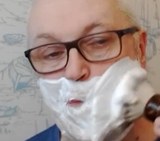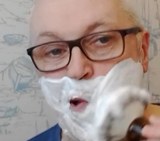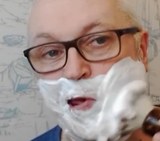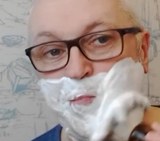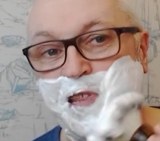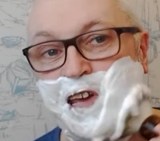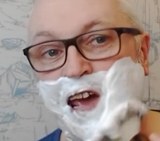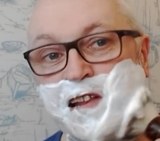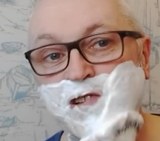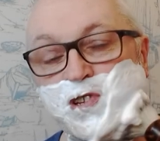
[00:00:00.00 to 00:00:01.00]
Maybe
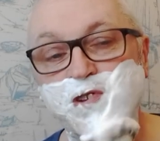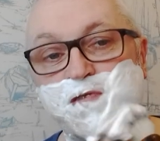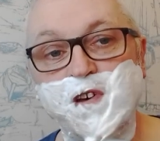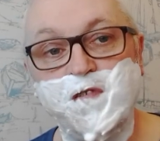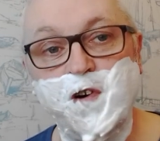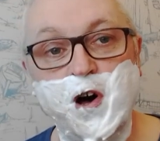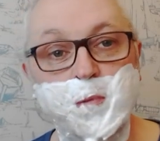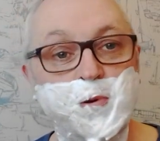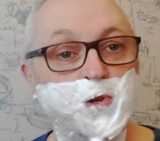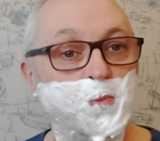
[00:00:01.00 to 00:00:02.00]
the ends of the
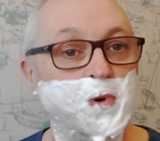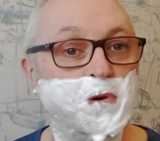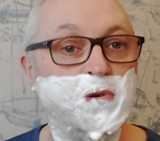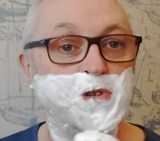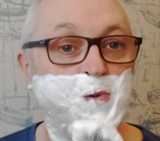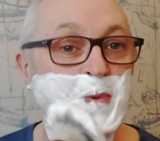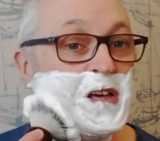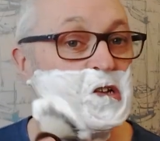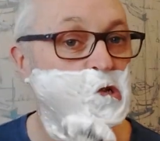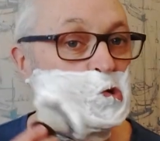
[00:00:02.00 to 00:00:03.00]
fibres will
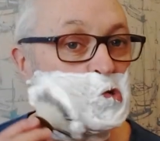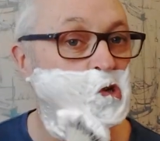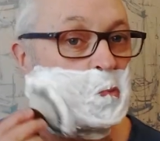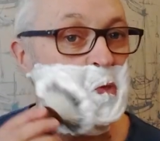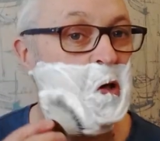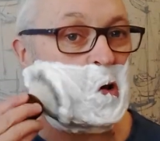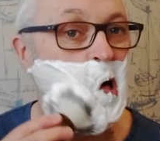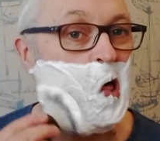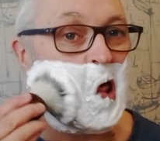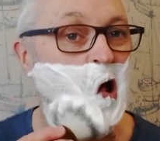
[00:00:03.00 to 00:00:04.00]
split or something
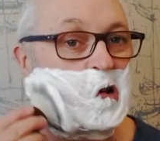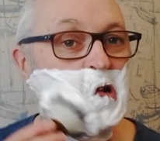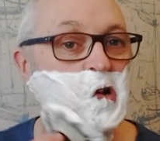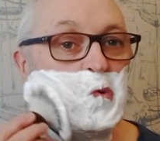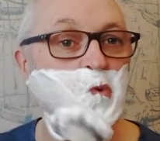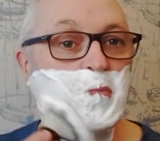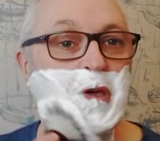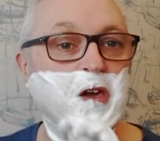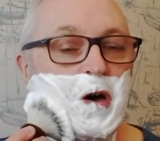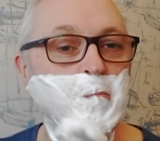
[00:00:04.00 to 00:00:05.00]
like that, and it will
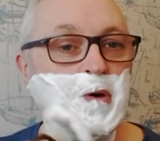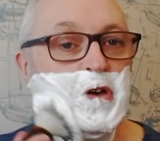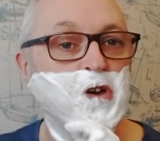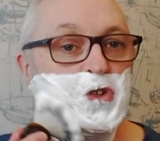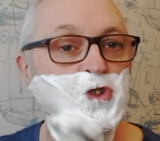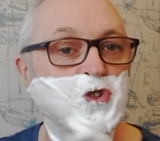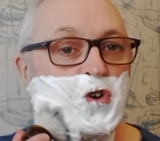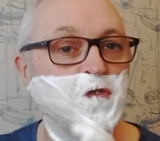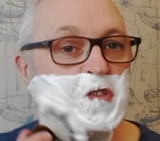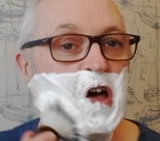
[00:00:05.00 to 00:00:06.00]
become
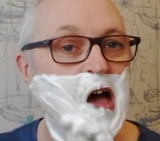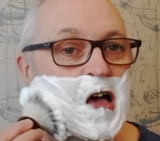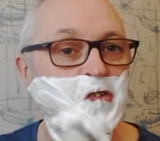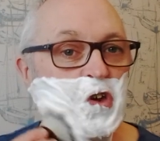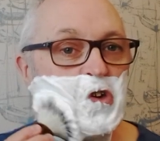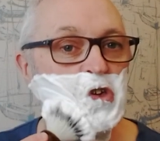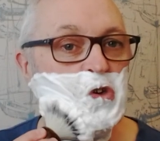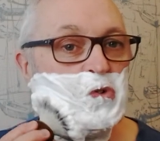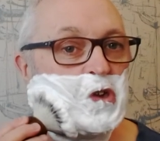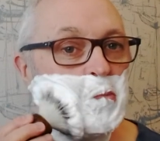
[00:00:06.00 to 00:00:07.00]
softer as I
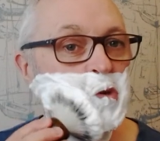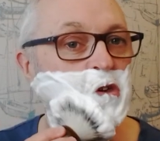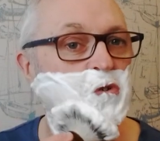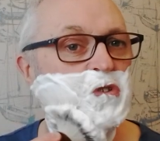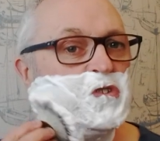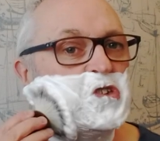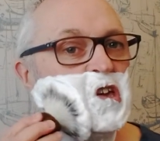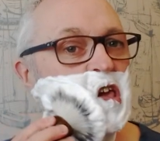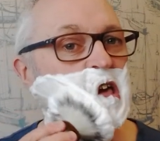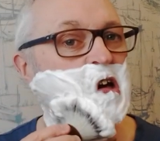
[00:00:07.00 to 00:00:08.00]
use it, but you can
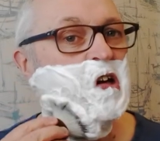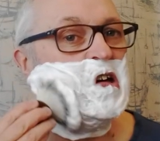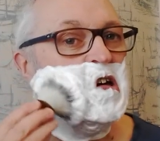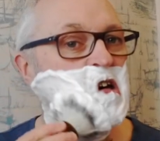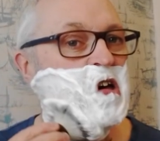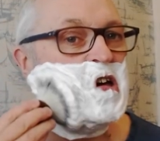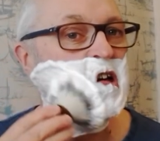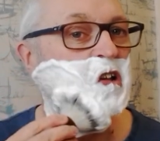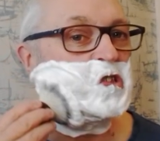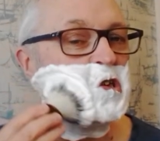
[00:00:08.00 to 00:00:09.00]
see
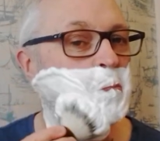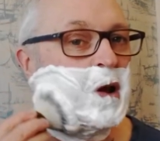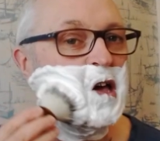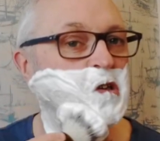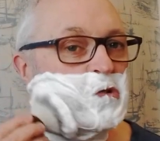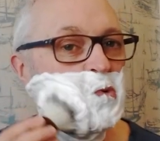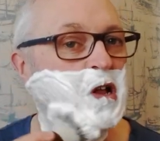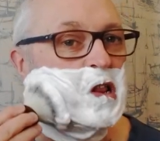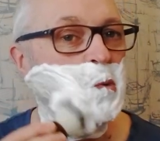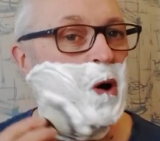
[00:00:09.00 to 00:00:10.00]
it sprays
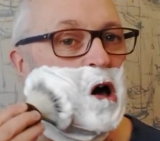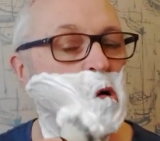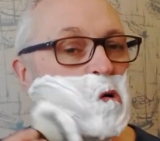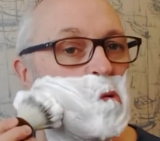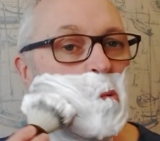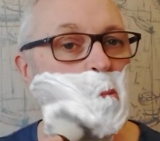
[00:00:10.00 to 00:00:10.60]
really well.